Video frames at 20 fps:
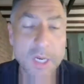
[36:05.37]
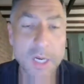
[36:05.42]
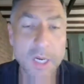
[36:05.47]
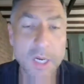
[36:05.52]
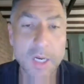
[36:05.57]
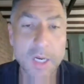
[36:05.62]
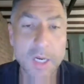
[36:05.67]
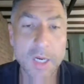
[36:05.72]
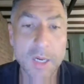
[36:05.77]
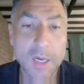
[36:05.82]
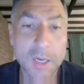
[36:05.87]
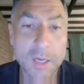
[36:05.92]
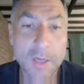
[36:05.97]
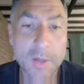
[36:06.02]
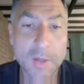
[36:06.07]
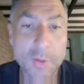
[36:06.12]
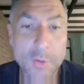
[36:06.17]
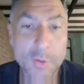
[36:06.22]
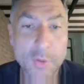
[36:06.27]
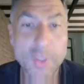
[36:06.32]

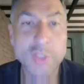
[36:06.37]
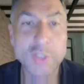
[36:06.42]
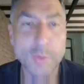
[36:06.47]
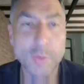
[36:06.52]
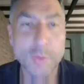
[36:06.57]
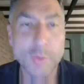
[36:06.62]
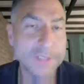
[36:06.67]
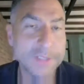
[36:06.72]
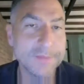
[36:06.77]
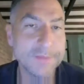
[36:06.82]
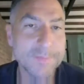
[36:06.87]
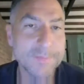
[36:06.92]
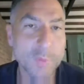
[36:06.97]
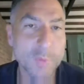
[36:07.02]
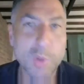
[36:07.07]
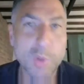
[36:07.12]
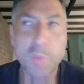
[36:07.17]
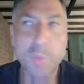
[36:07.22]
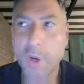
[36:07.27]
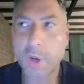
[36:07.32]
You need to wait.
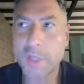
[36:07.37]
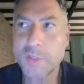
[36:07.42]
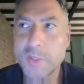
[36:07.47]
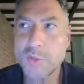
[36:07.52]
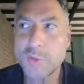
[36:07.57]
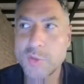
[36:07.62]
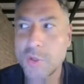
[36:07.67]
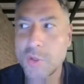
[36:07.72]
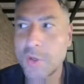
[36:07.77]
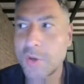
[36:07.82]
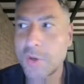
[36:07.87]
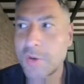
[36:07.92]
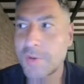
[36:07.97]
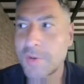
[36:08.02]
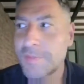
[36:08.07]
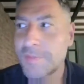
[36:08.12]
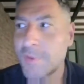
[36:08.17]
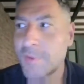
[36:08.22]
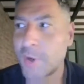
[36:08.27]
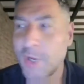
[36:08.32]
We wanted to
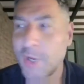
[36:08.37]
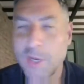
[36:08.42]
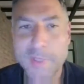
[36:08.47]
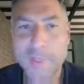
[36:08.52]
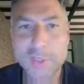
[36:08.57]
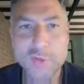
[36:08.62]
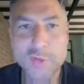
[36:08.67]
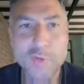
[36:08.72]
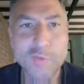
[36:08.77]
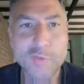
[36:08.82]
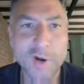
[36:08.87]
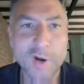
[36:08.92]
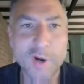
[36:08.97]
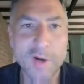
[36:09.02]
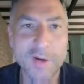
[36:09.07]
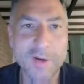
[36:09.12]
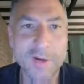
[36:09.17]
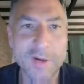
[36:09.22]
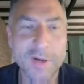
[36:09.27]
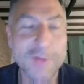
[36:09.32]
go a little bit too
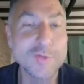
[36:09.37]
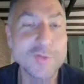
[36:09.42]
far,